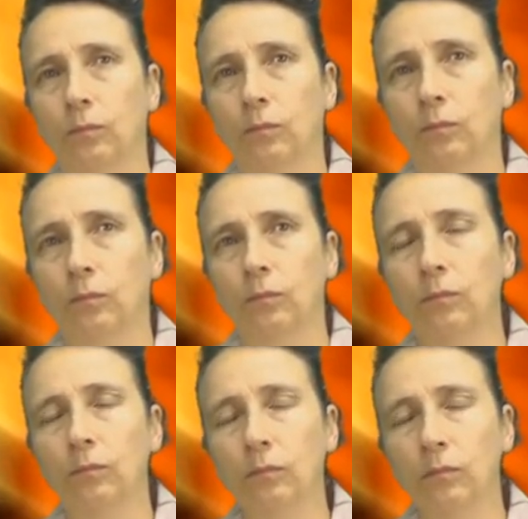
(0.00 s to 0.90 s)

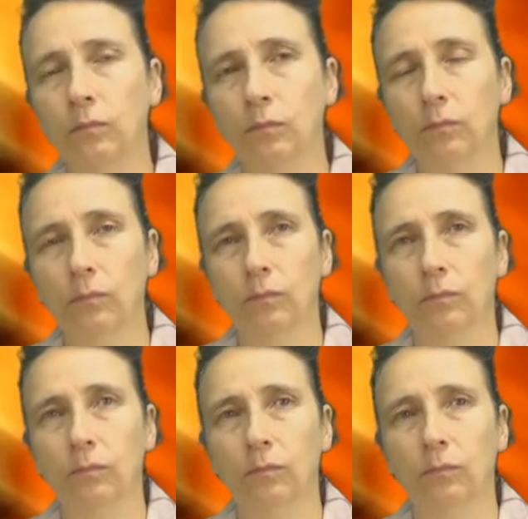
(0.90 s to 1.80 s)

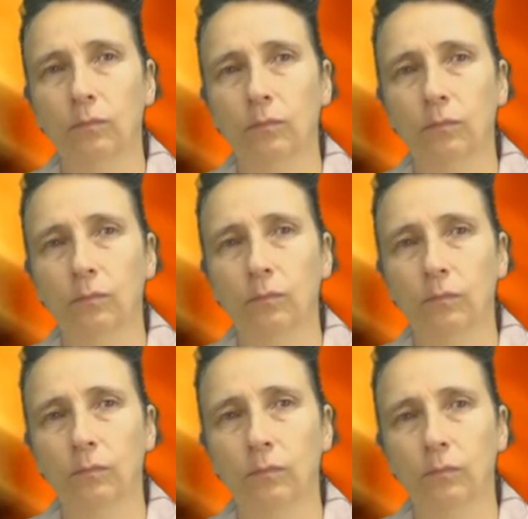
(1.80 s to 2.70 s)

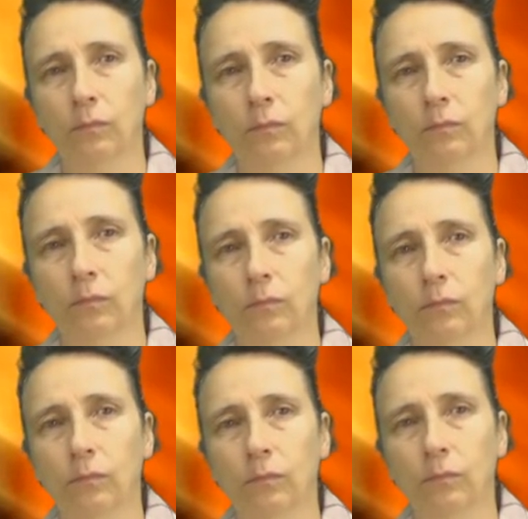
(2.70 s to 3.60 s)

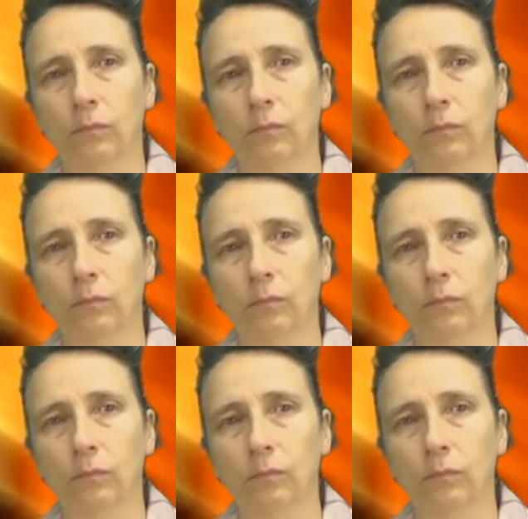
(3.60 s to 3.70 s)
The person shown says nothing.